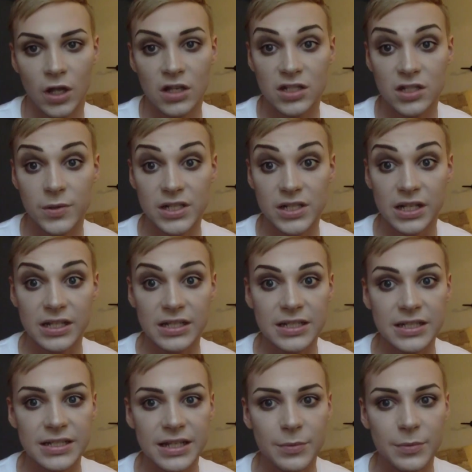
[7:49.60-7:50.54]
So as you can
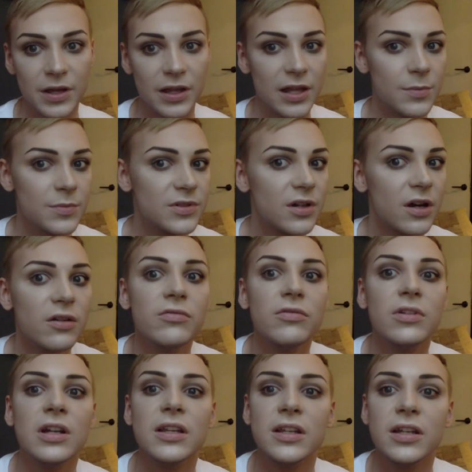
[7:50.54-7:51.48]
see, my lips are
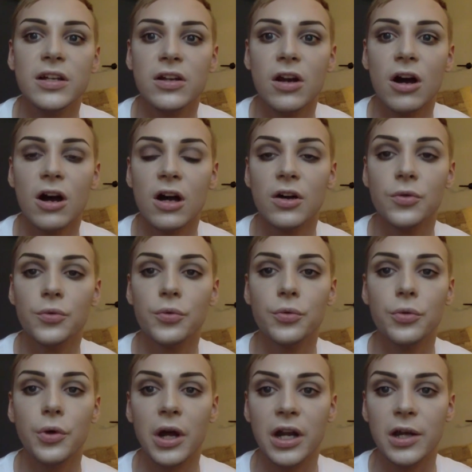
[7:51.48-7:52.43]
really not
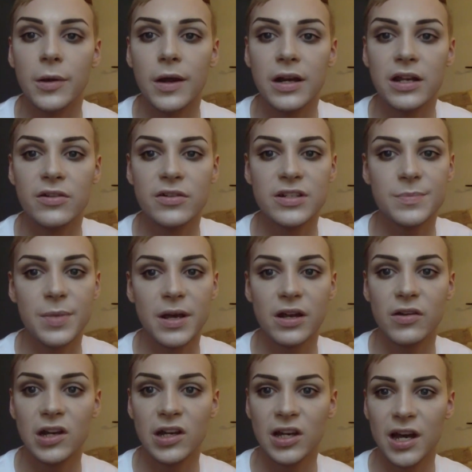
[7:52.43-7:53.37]
anywhere near as
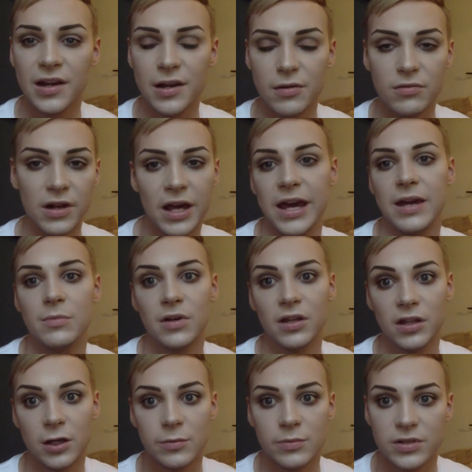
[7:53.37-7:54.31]
big, really. I don't hate
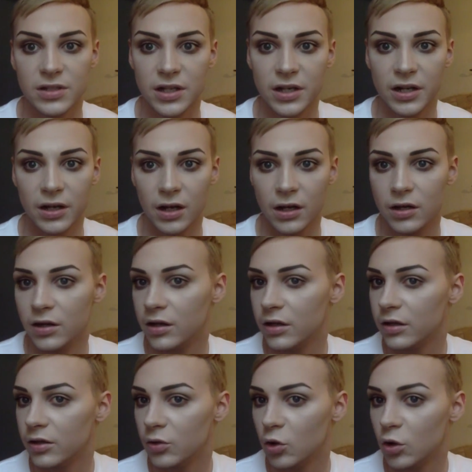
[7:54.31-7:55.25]
my lips like
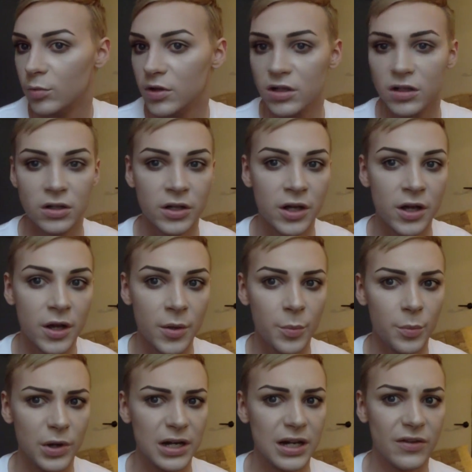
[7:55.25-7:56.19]
normal,
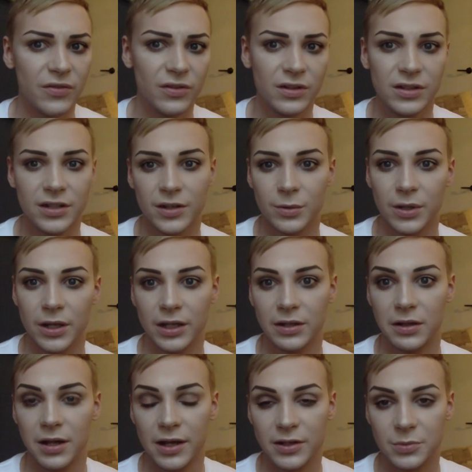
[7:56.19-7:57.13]
but I definitely don't
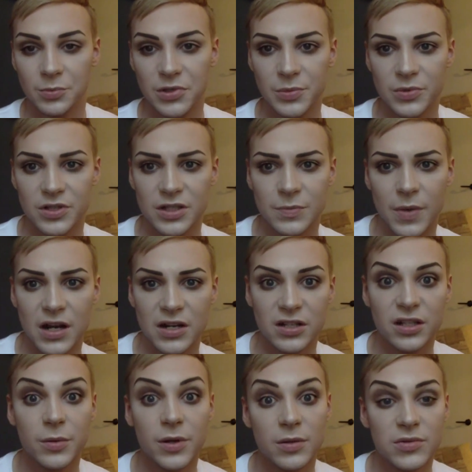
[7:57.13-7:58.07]
like them as much,
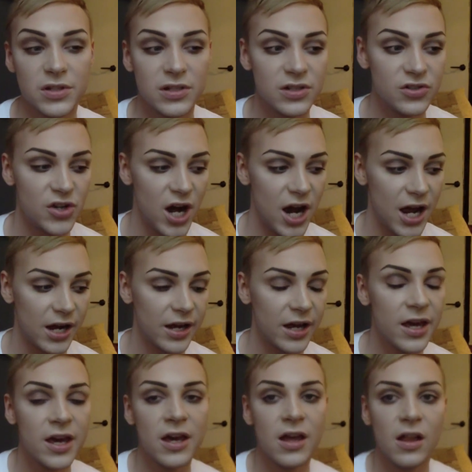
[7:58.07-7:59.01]
especially when I'm doing drag.
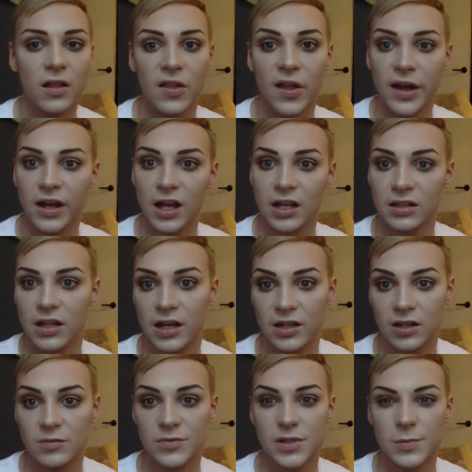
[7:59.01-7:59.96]
Like, I
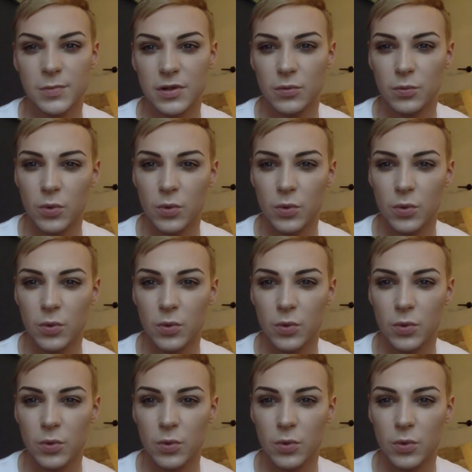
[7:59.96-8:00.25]
like them to be